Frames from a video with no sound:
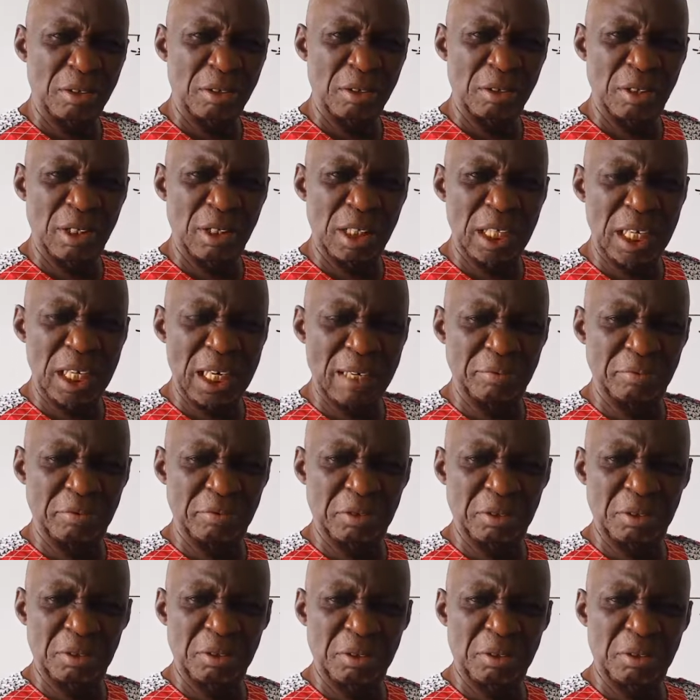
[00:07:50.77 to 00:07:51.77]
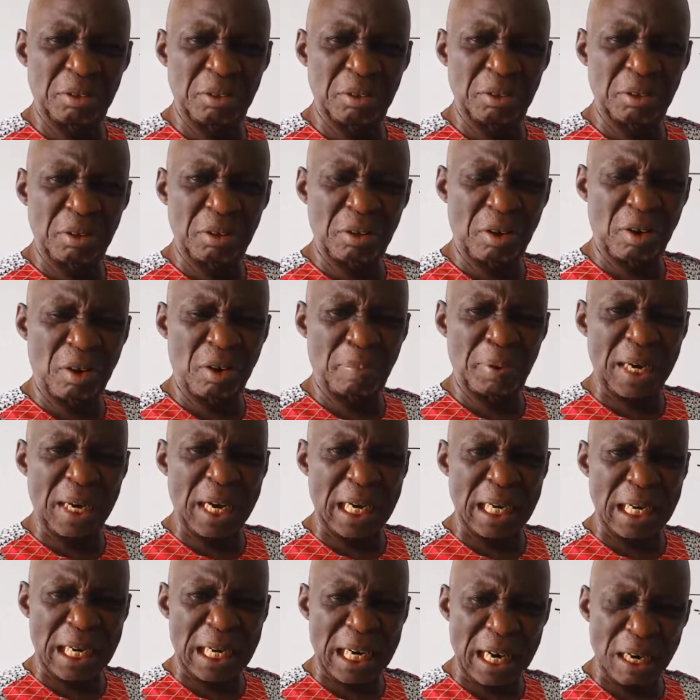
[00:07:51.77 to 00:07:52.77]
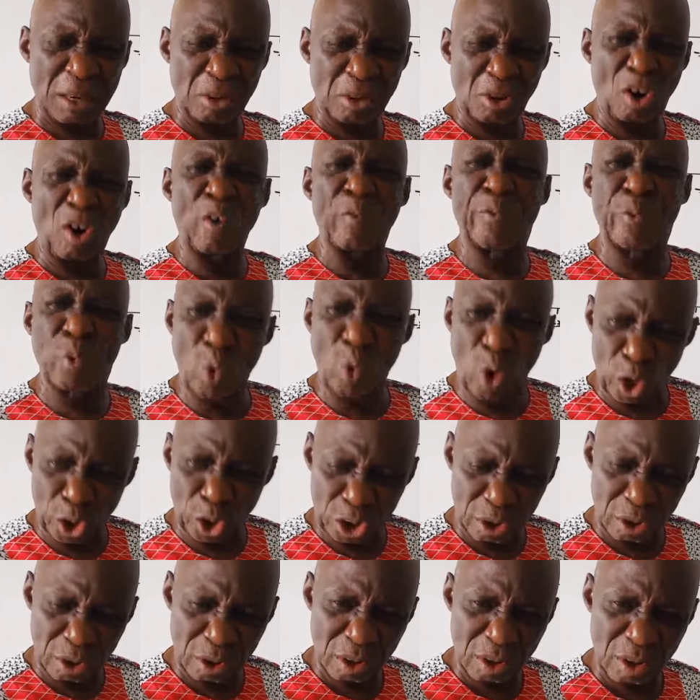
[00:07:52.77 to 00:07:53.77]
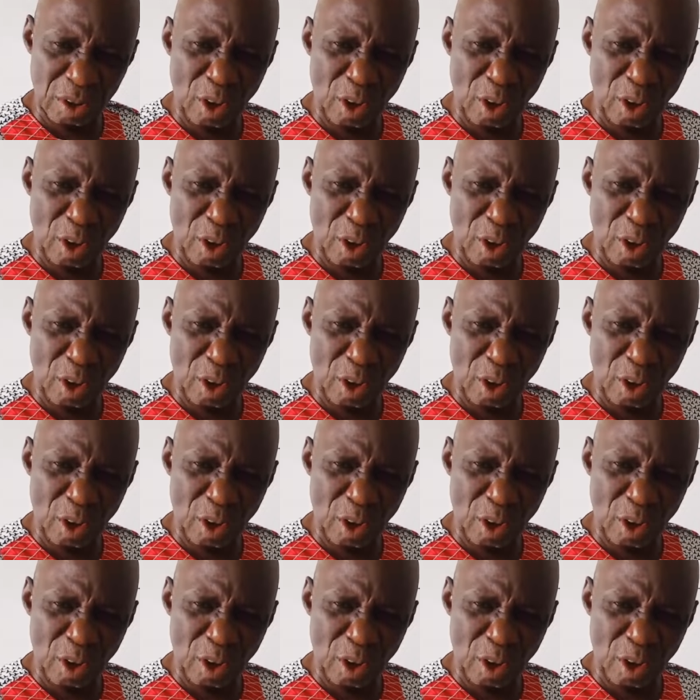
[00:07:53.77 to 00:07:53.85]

to the left, up and down. Of what?